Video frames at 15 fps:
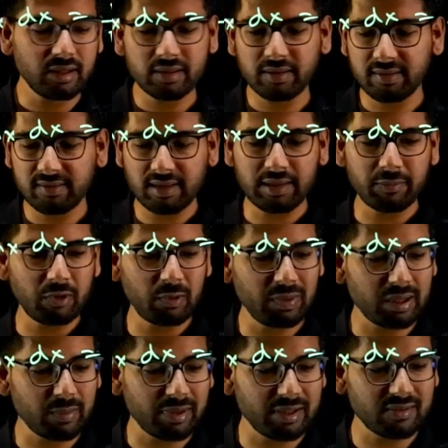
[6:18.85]
This n will
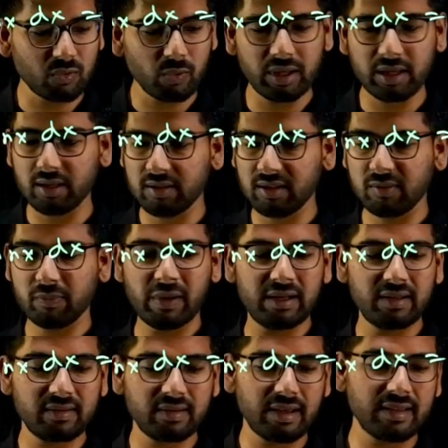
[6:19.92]
become n square. This
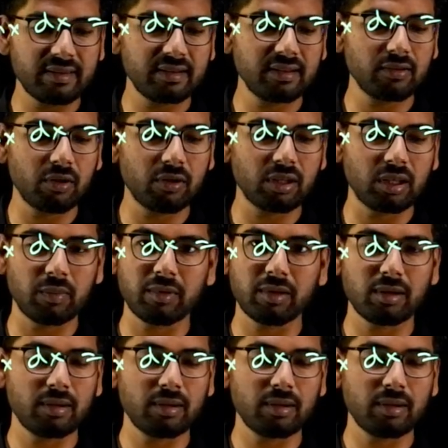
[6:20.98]
minus as it is you have to give.